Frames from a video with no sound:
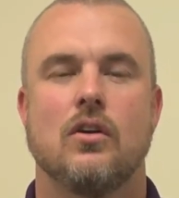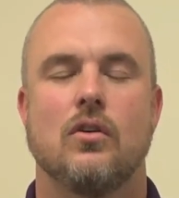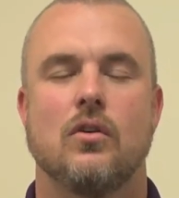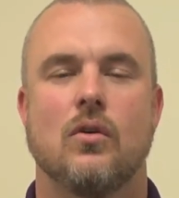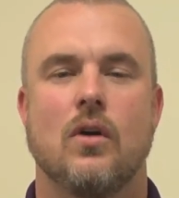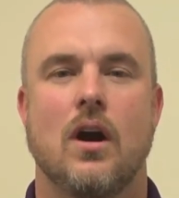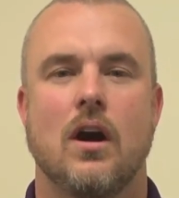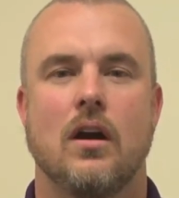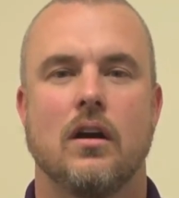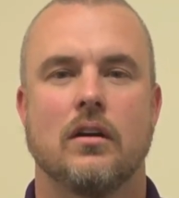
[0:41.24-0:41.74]

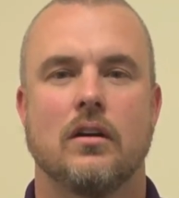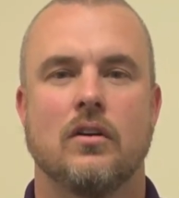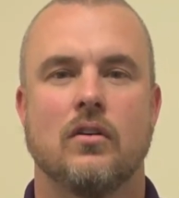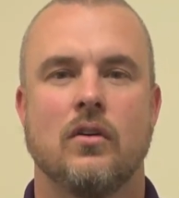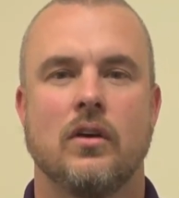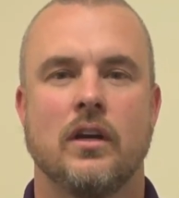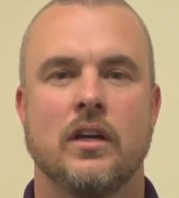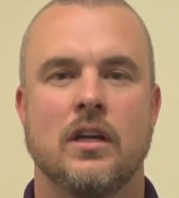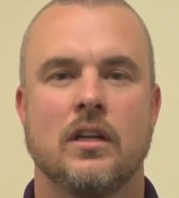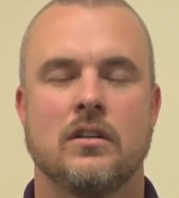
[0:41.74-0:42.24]
who are
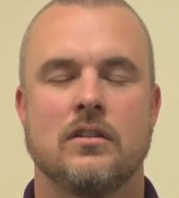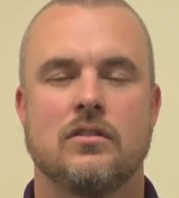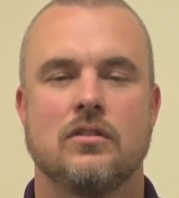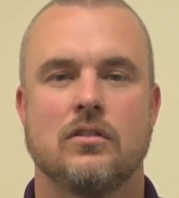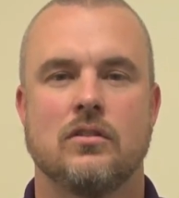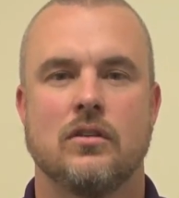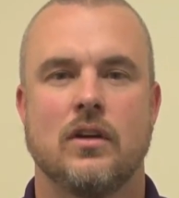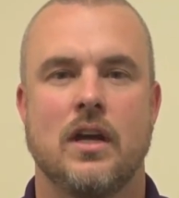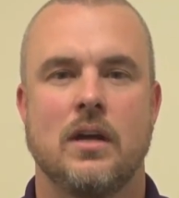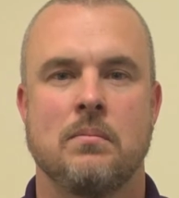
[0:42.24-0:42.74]
going
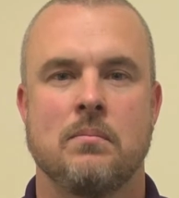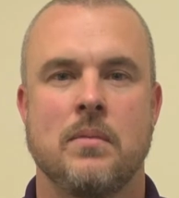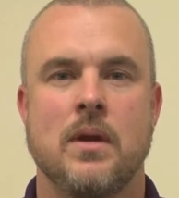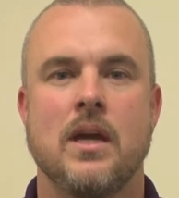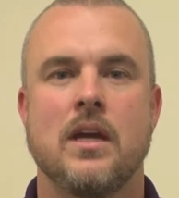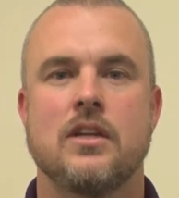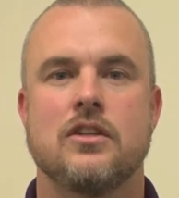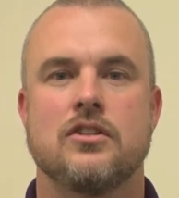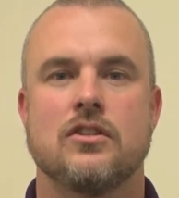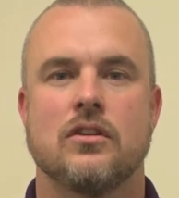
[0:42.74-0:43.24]
into a
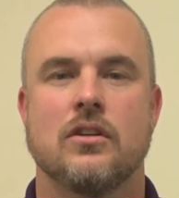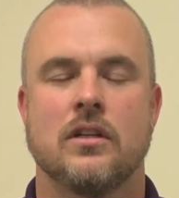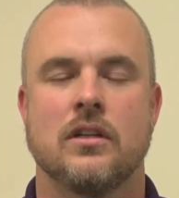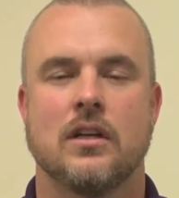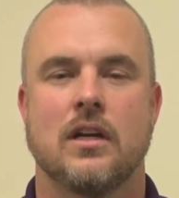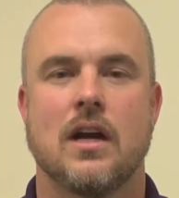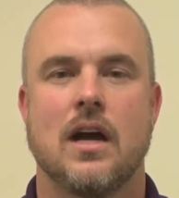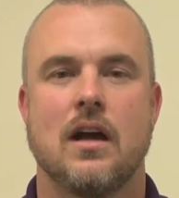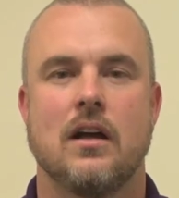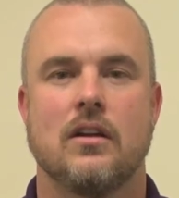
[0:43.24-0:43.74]
major
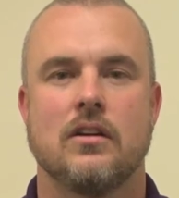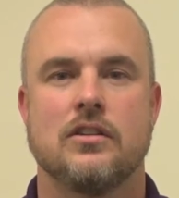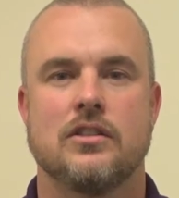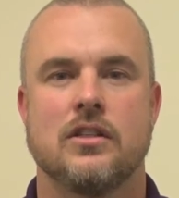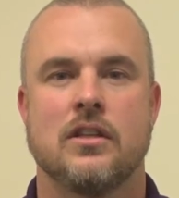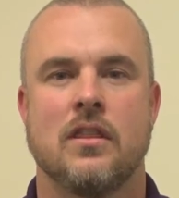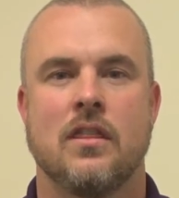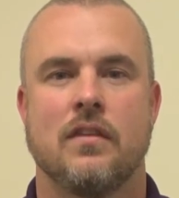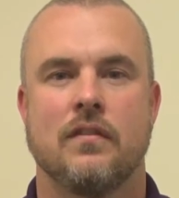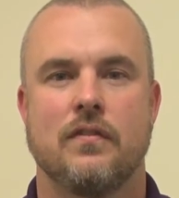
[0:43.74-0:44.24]
in college
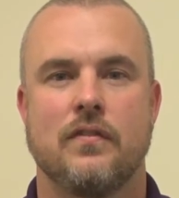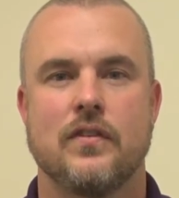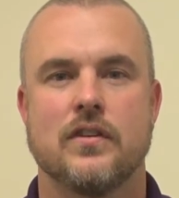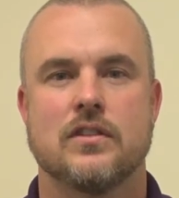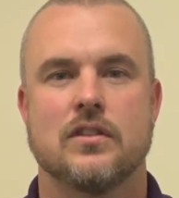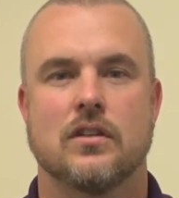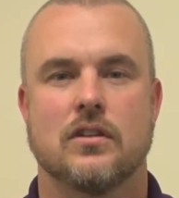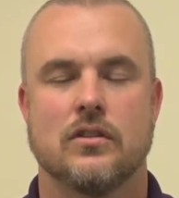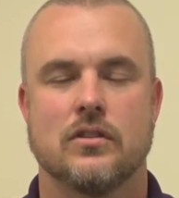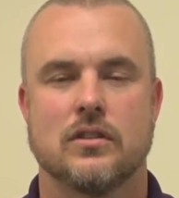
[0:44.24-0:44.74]
in the
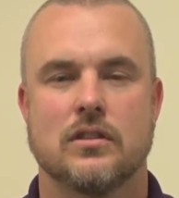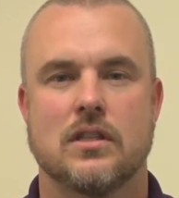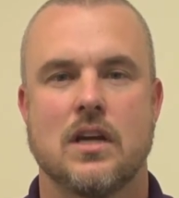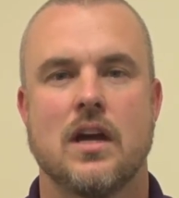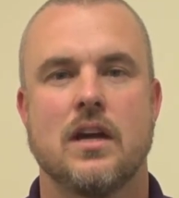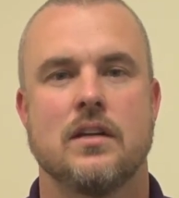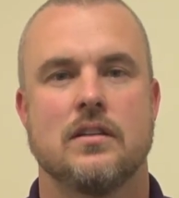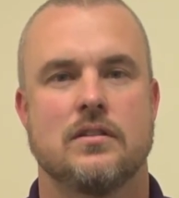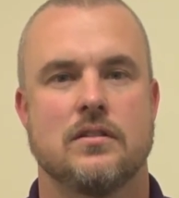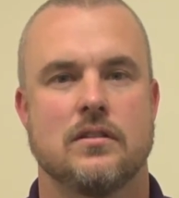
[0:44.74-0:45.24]
physical
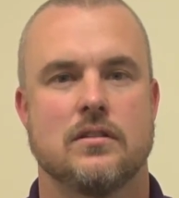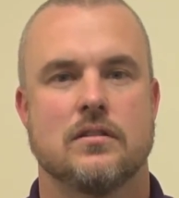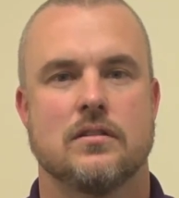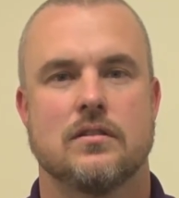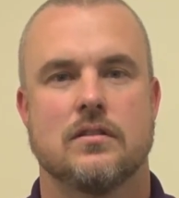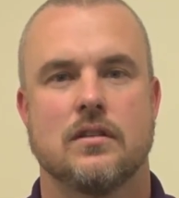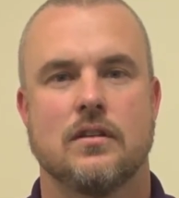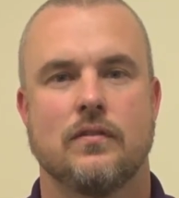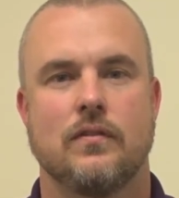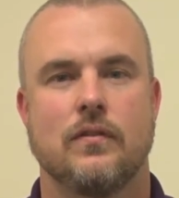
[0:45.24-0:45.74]

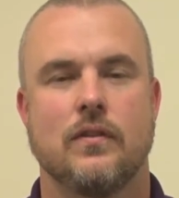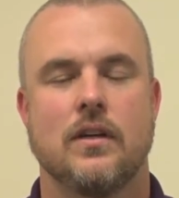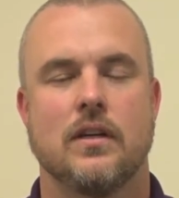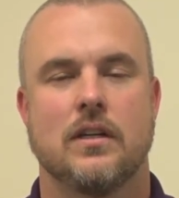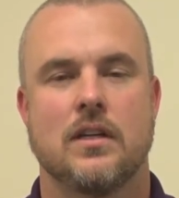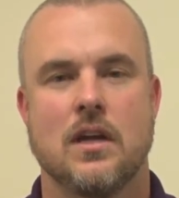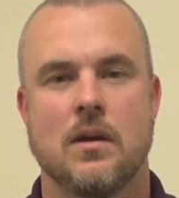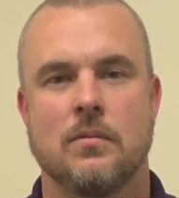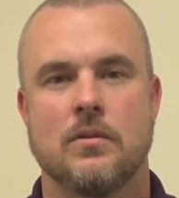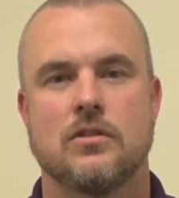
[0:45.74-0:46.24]
sciences,
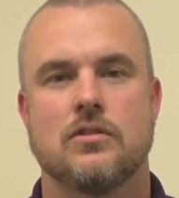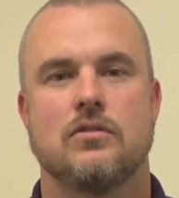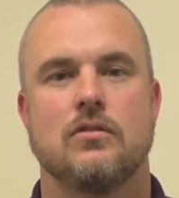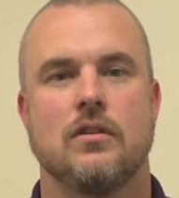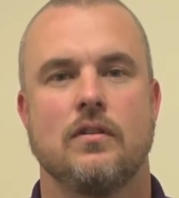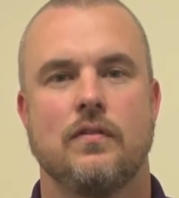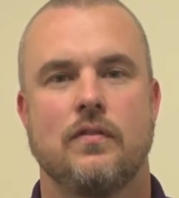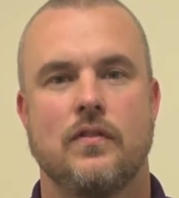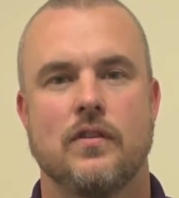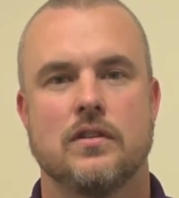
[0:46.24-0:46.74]

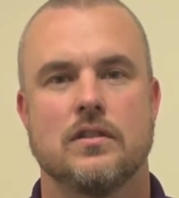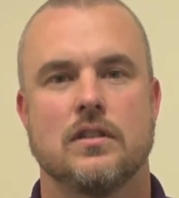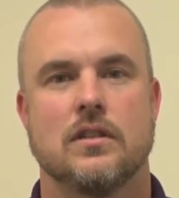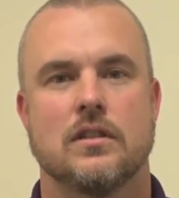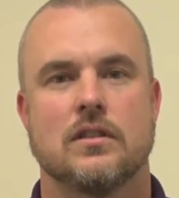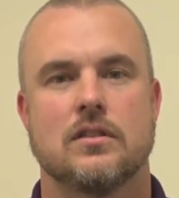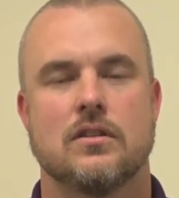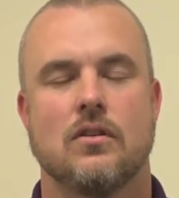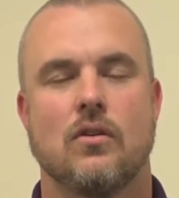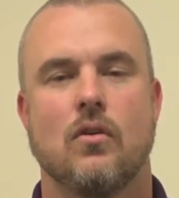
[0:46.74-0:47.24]
chemistry,
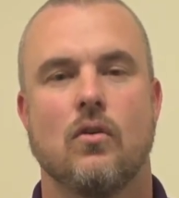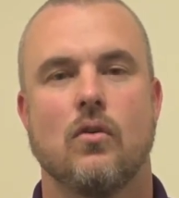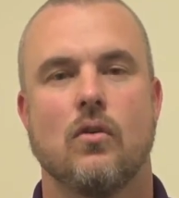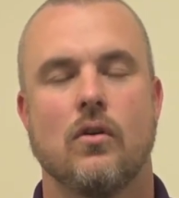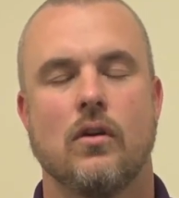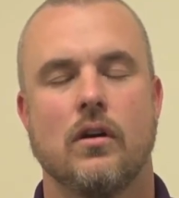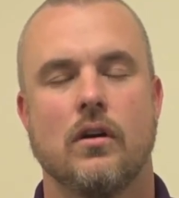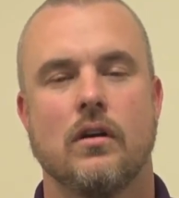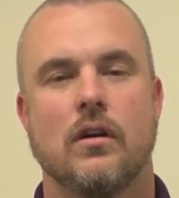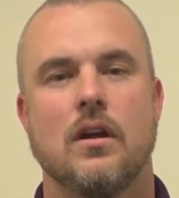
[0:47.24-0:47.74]
physics,
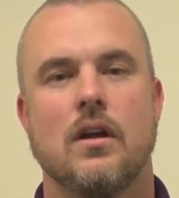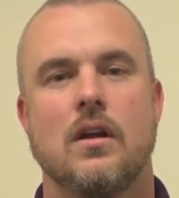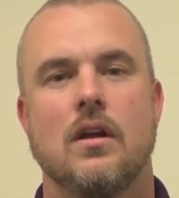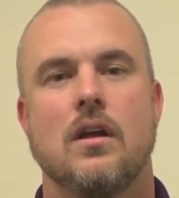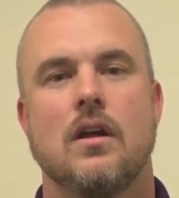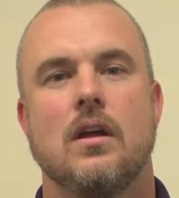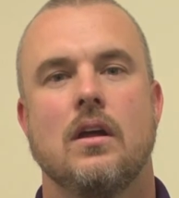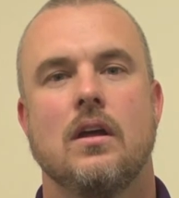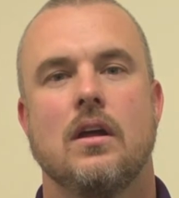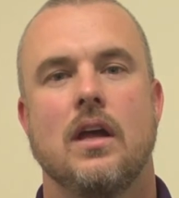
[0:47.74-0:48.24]
or
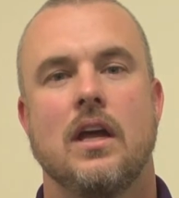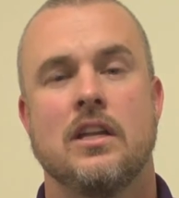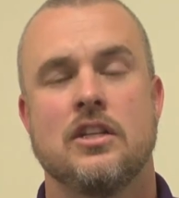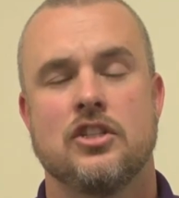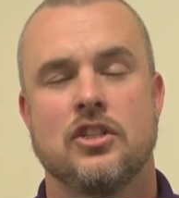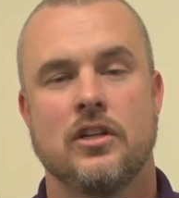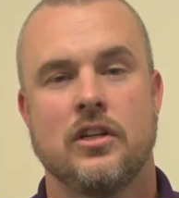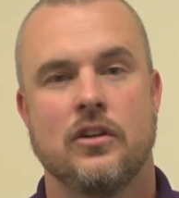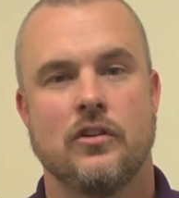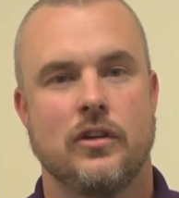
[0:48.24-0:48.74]

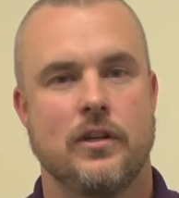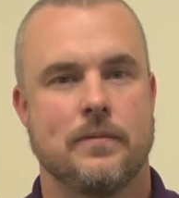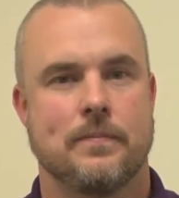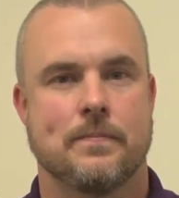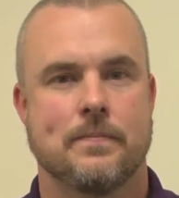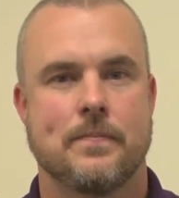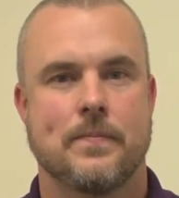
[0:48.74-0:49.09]
engineering.